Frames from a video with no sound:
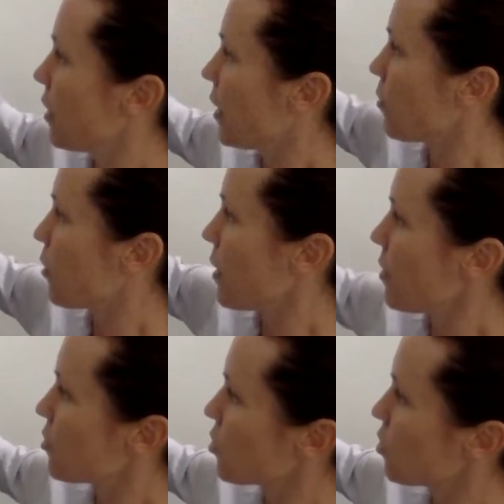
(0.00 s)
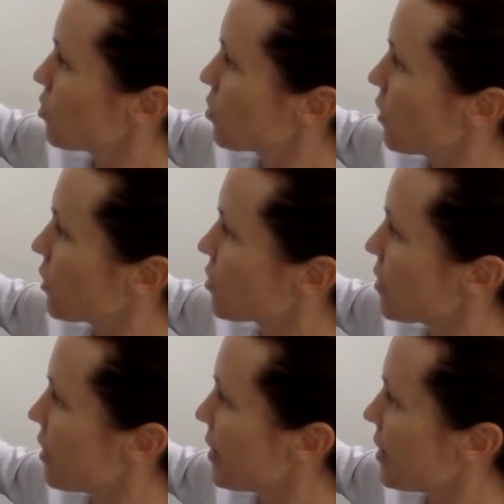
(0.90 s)
and where those two scratches
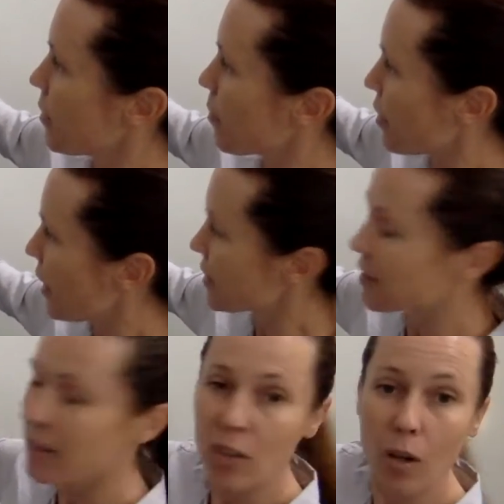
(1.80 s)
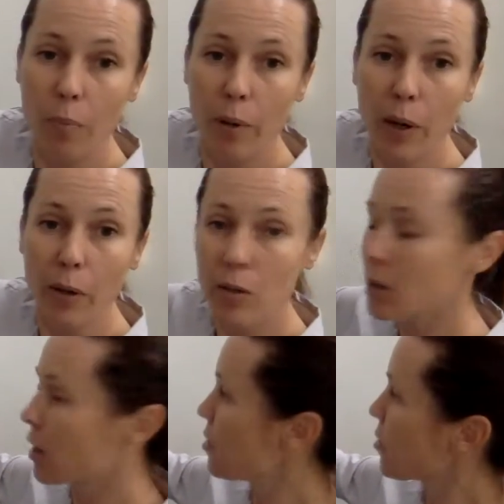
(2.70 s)
line up, that's the top post,
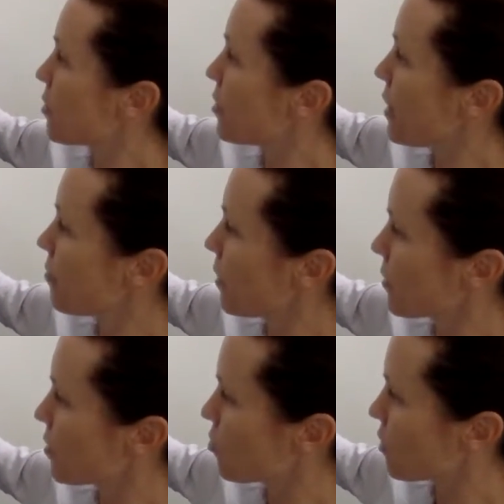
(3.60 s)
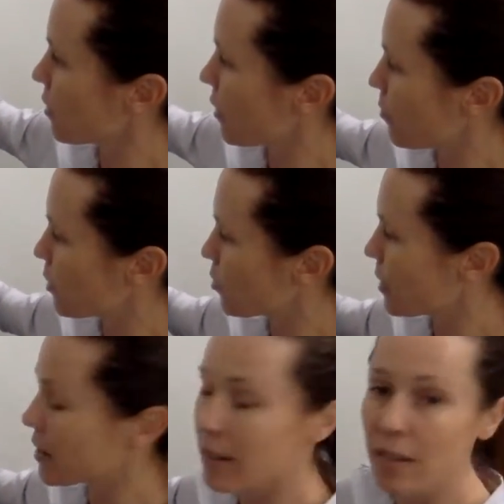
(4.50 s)
and you can then run a string line
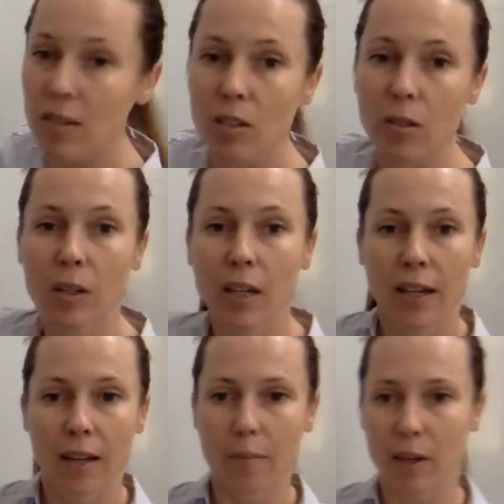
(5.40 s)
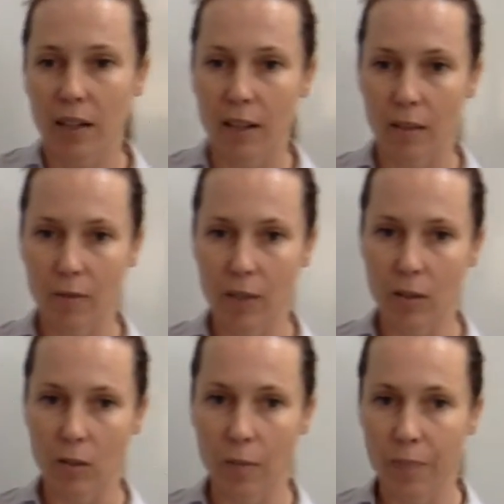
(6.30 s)
between these two and mark out the field.